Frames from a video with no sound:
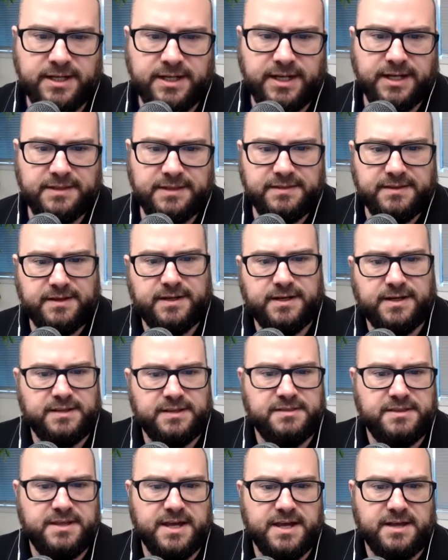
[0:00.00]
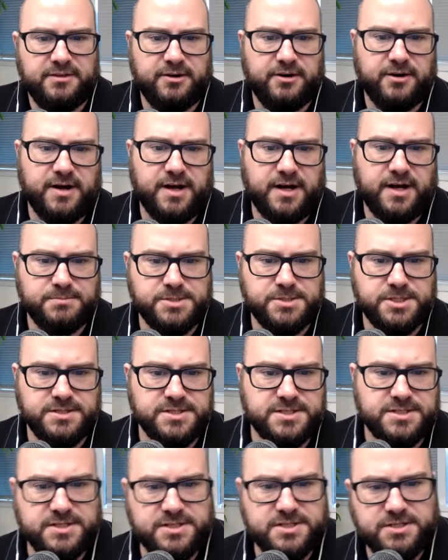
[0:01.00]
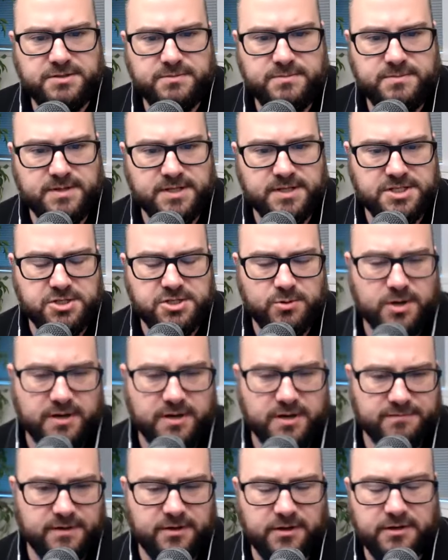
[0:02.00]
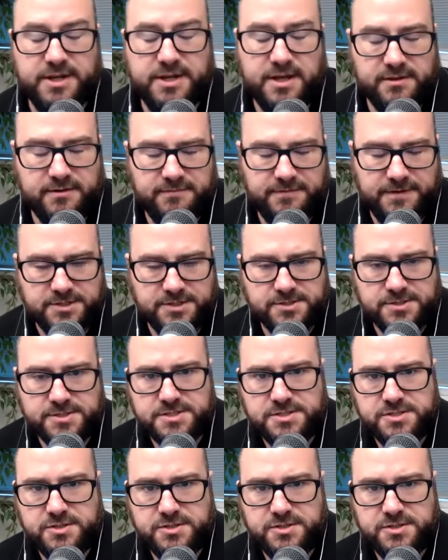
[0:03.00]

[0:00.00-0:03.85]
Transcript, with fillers: the other options that you offer, or the other features